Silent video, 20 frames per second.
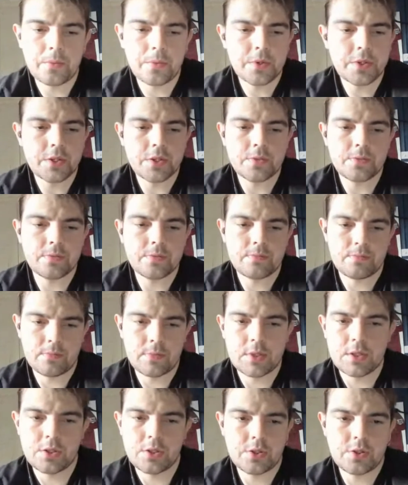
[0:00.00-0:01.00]
which is
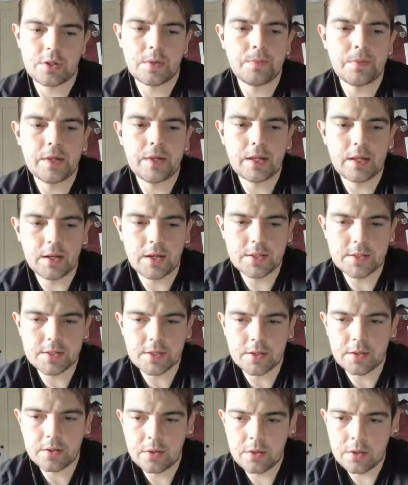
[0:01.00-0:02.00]
seemingly
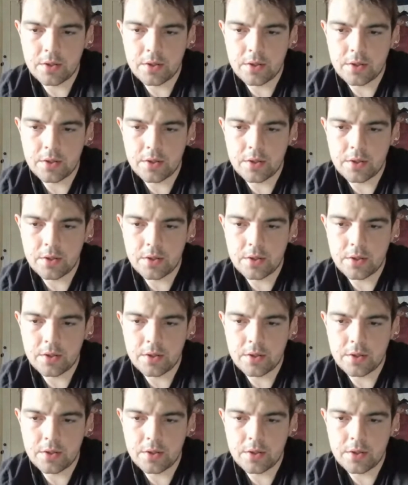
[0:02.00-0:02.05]
lighter.